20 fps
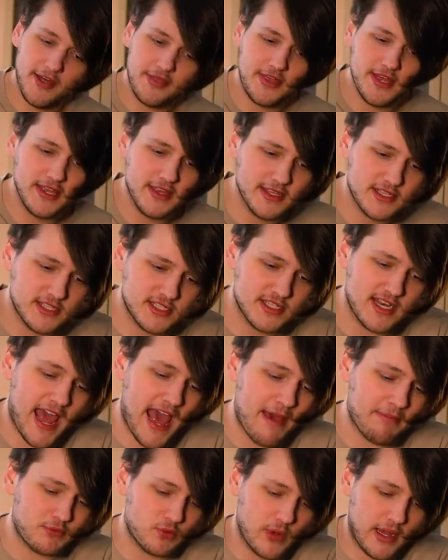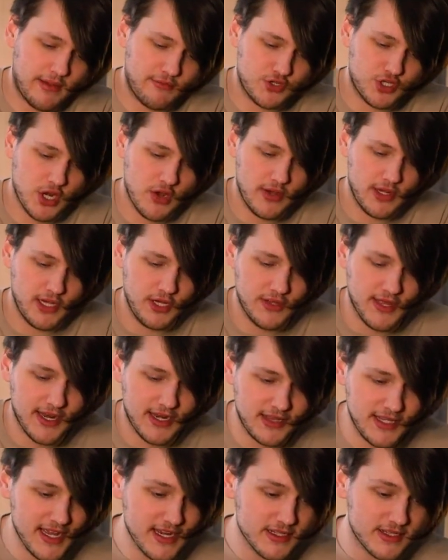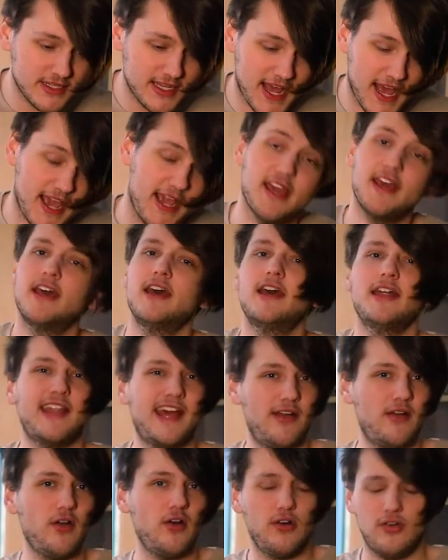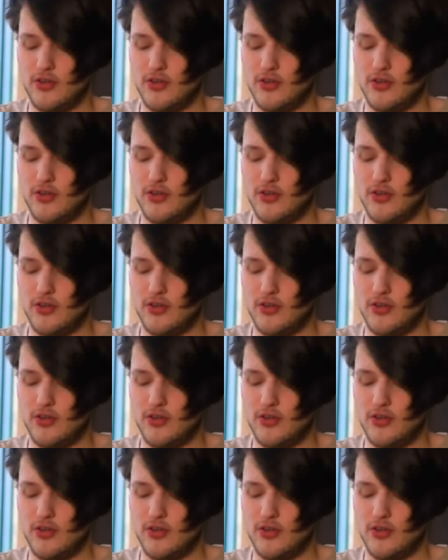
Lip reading: think this is an apt way of showing you that at the end of the day, they're all